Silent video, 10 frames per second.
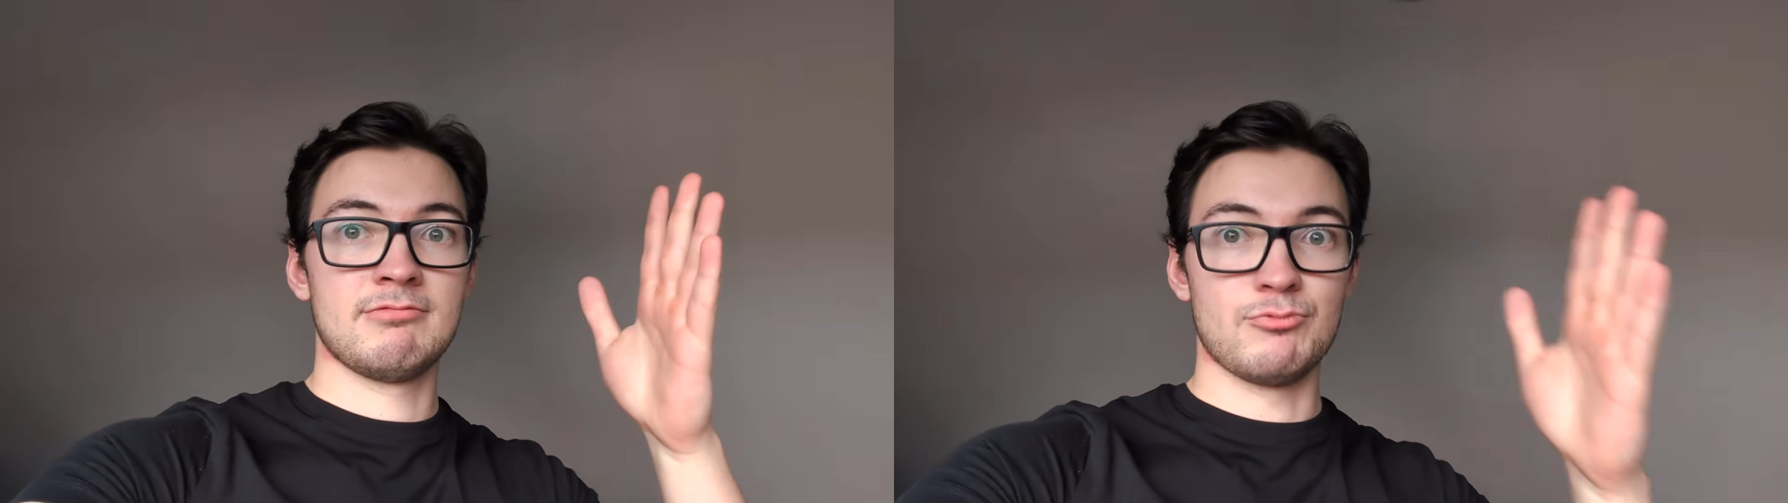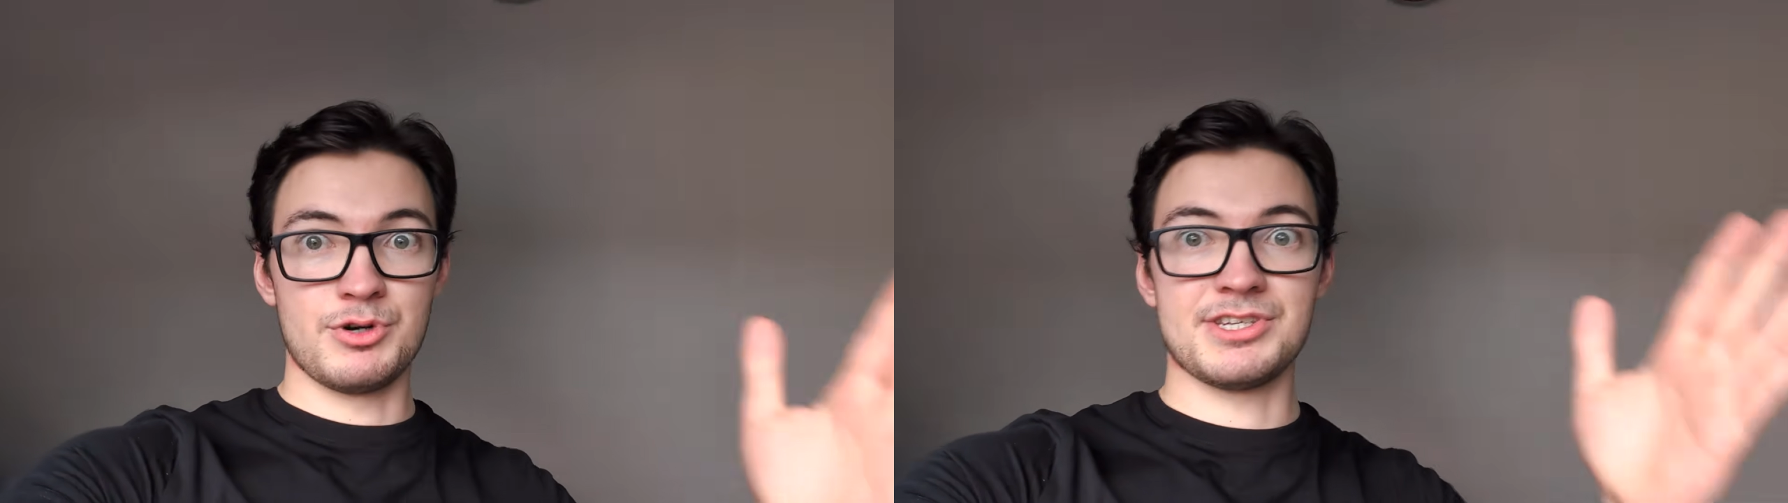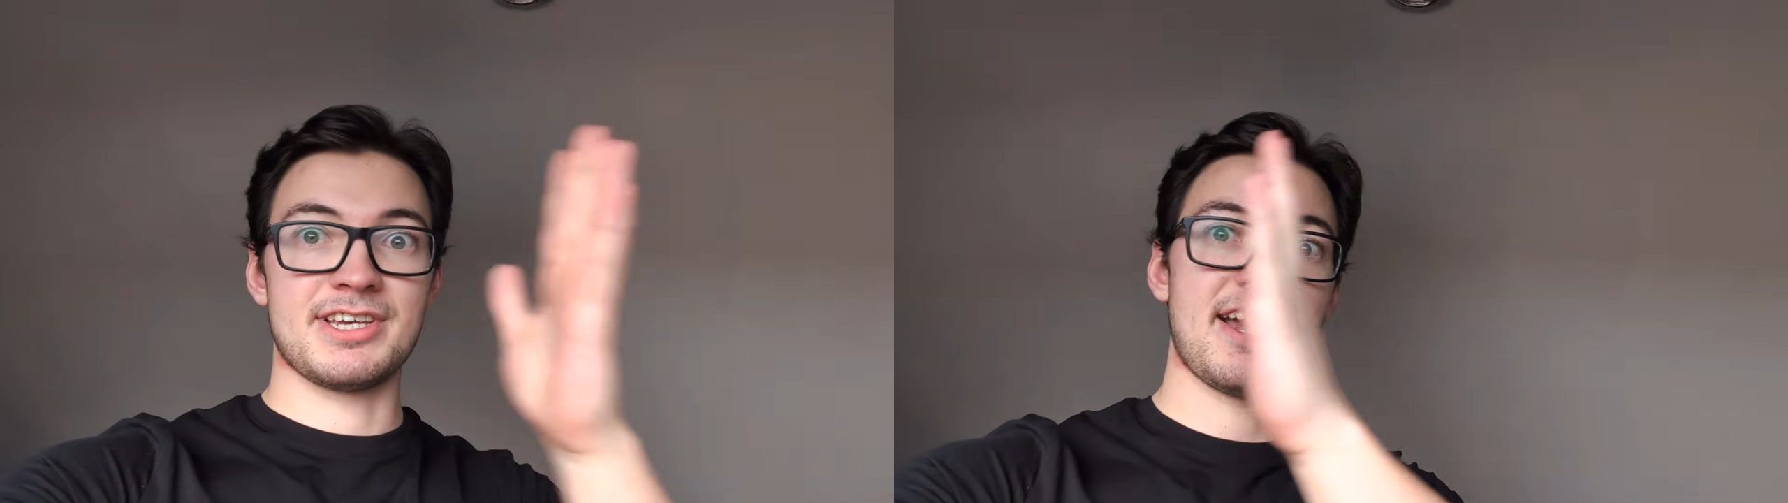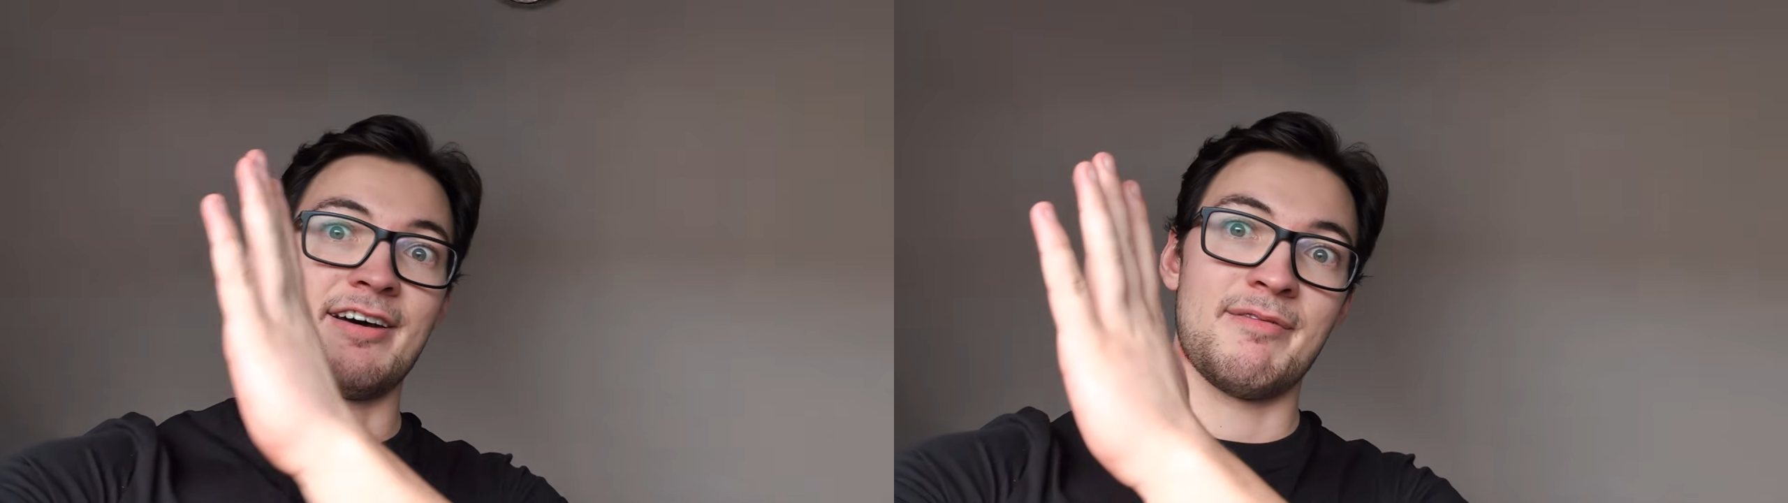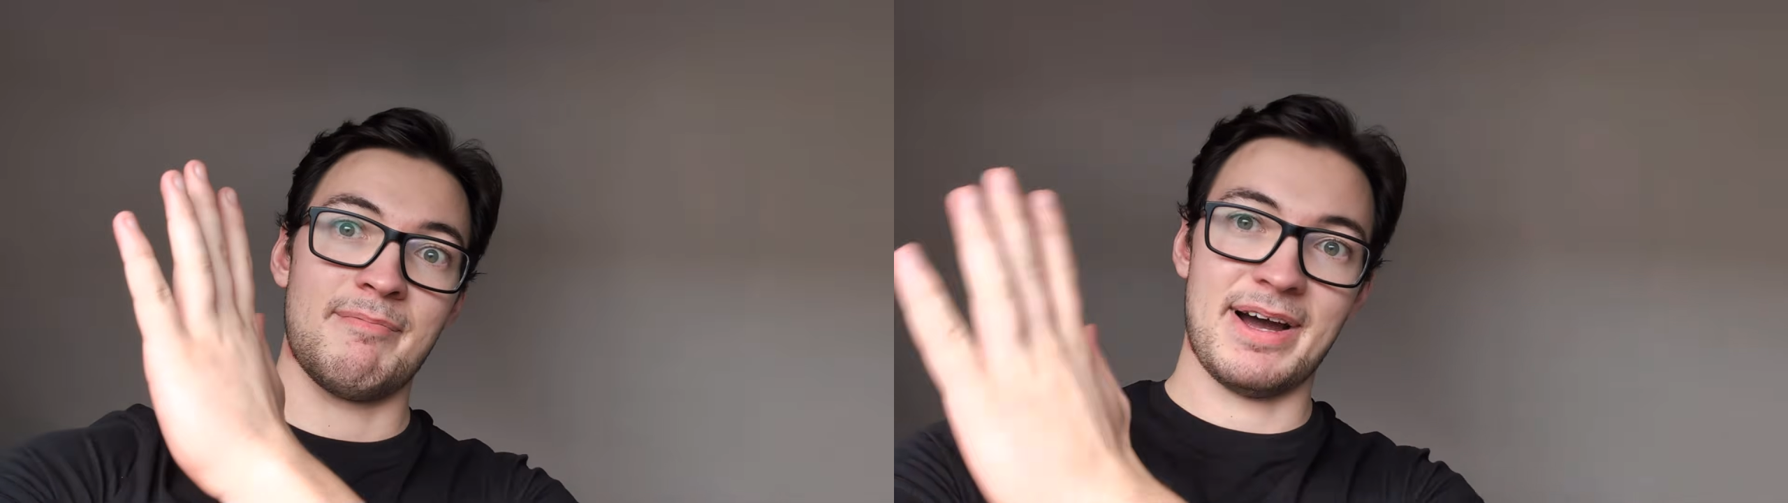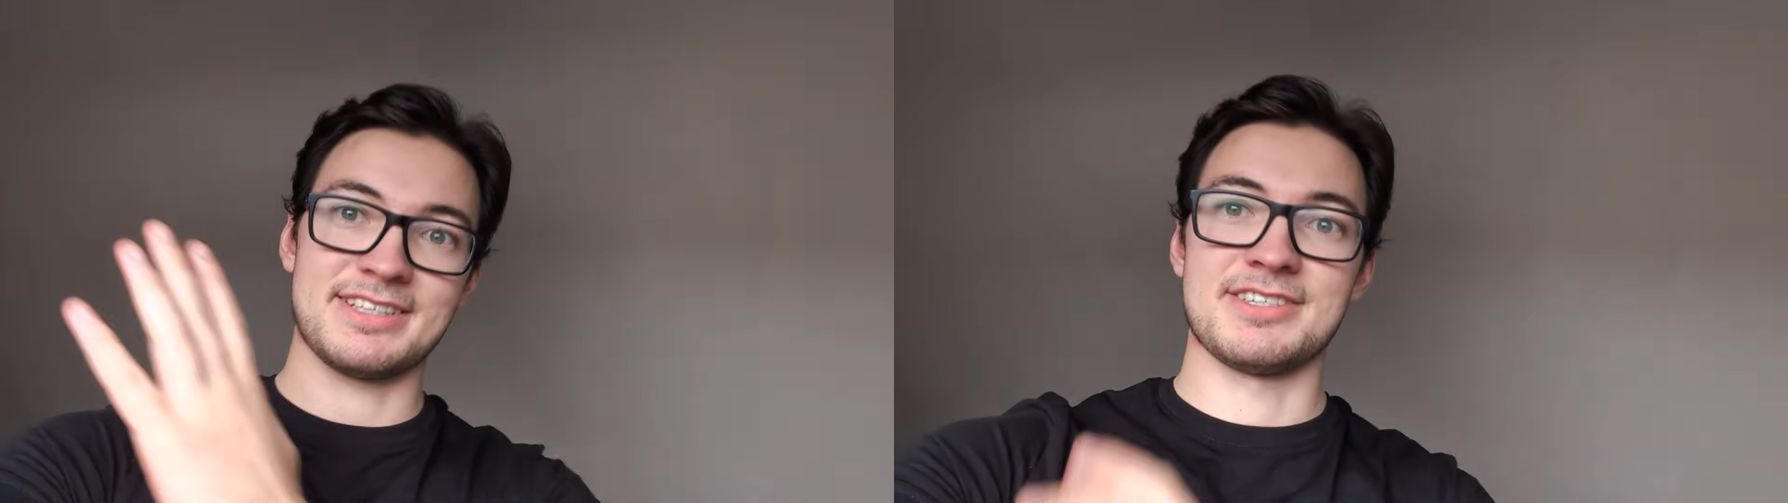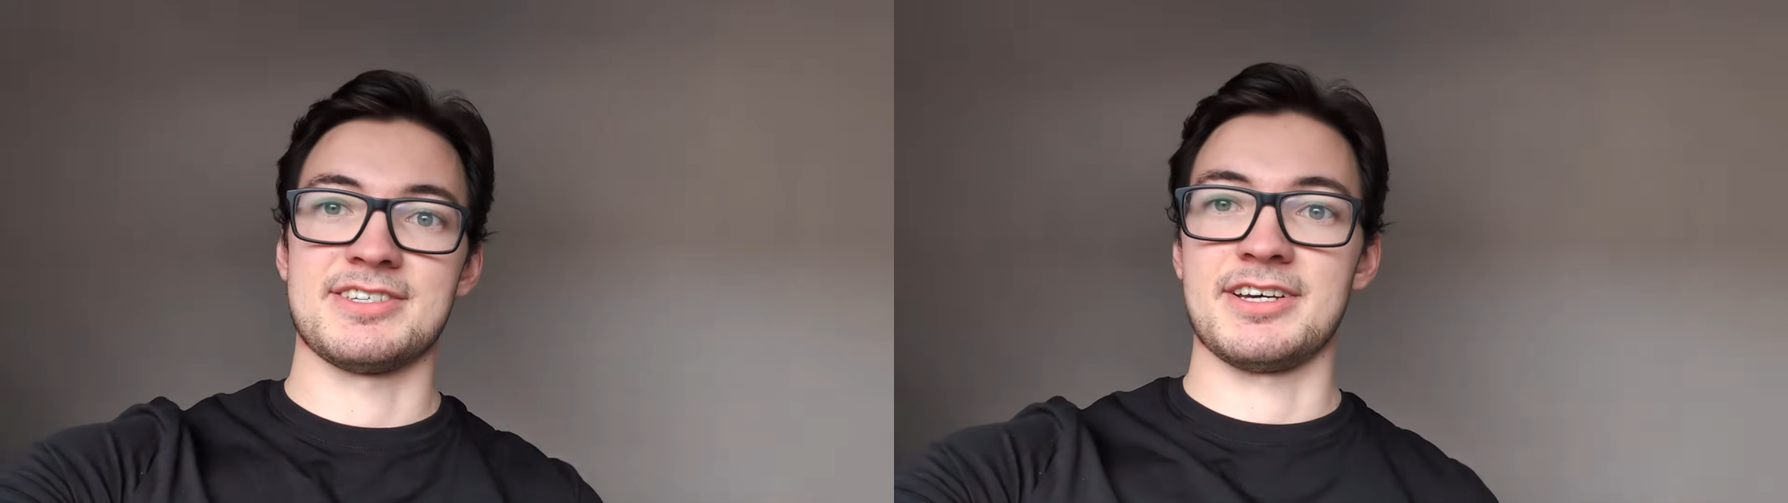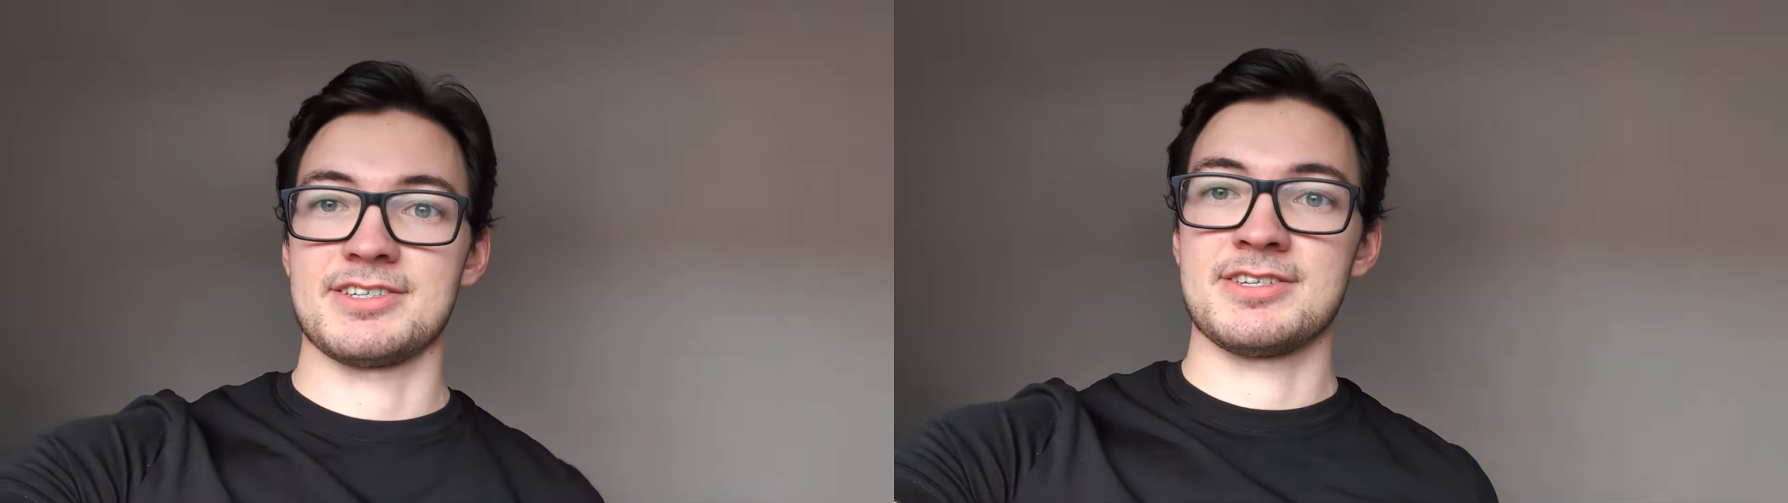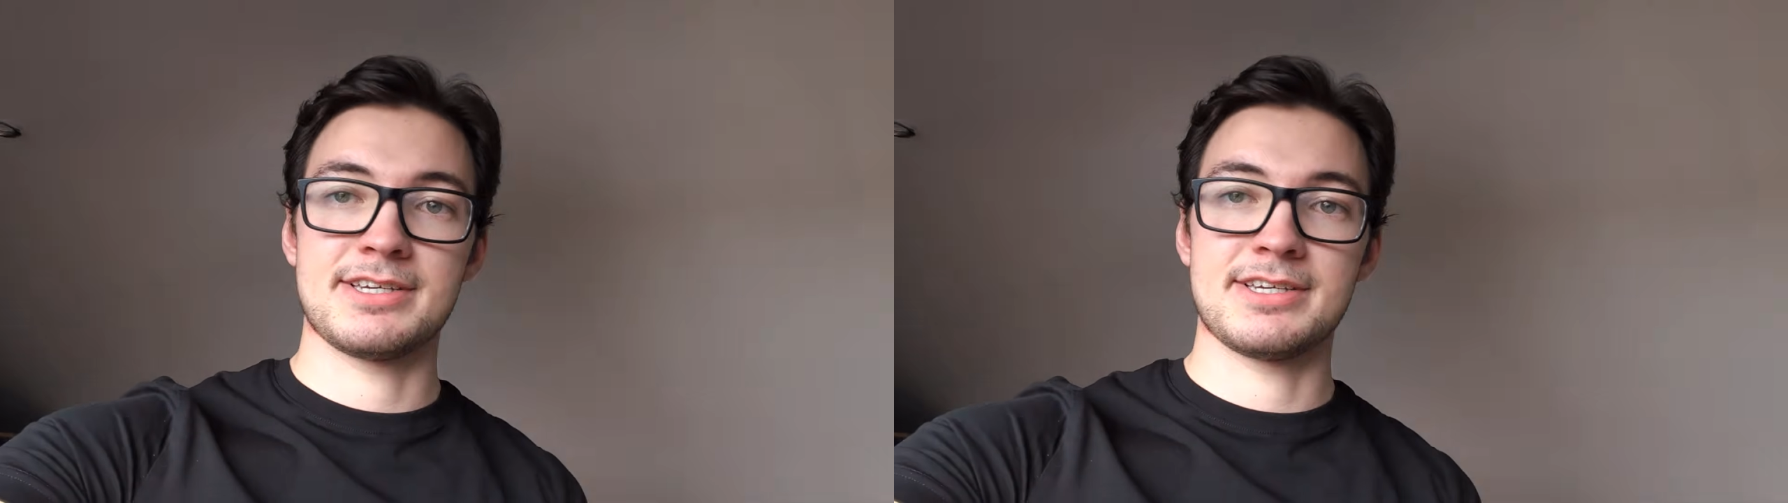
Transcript: reset, back to 6.